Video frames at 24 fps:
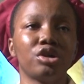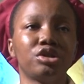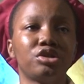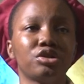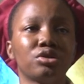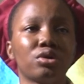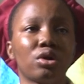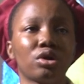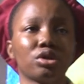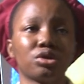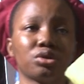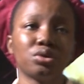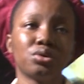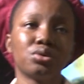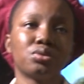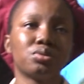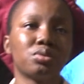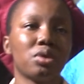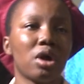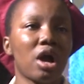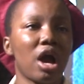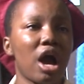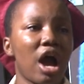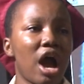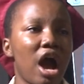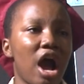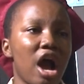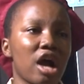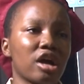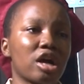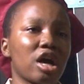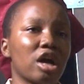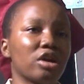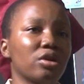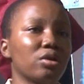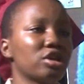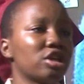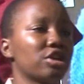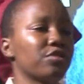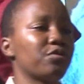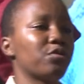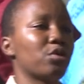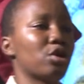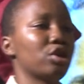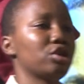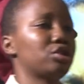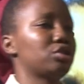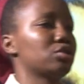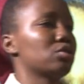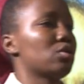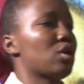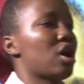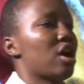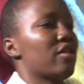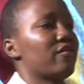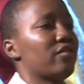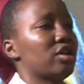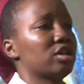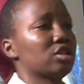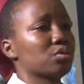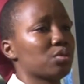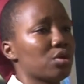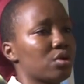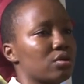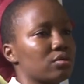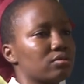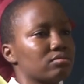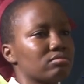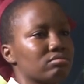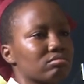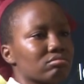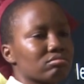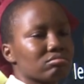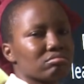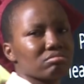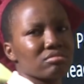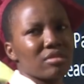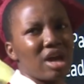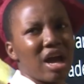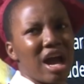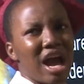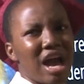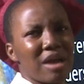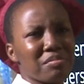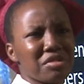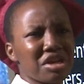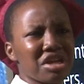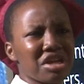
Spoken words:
you do not know and cannot give what you do not have as well. I